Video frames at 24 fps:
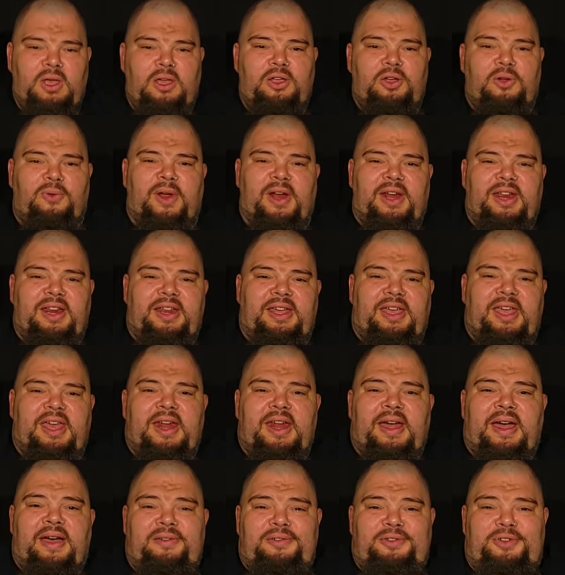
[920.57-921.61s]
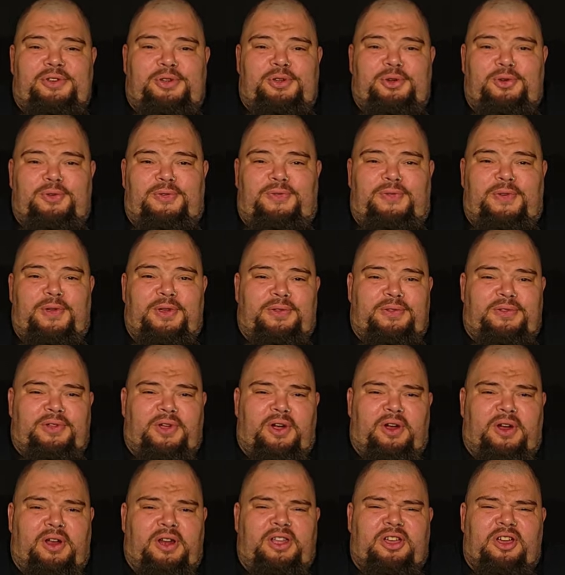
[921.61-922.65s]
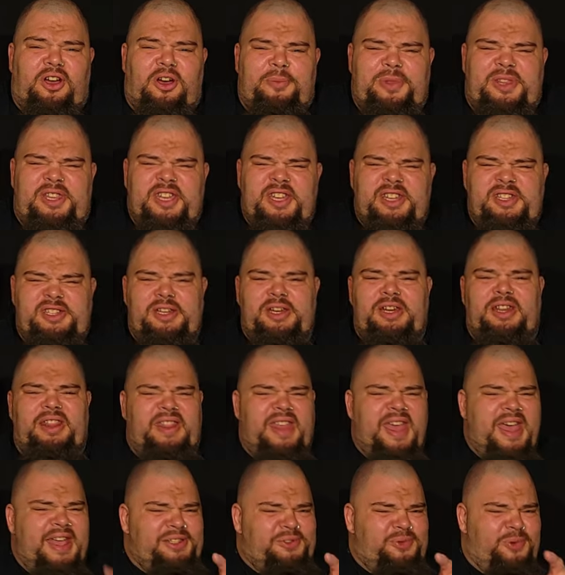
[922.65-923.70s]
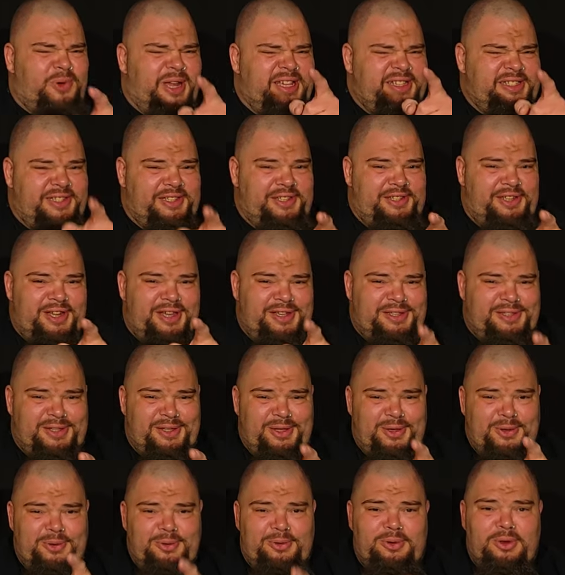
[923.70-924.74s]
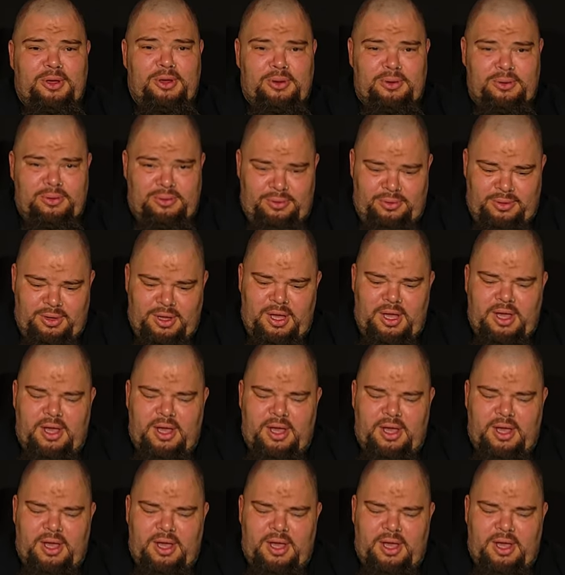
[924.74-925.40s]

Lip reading: You're ready to get out and shoot a field target competition, and that's what I suggest you do.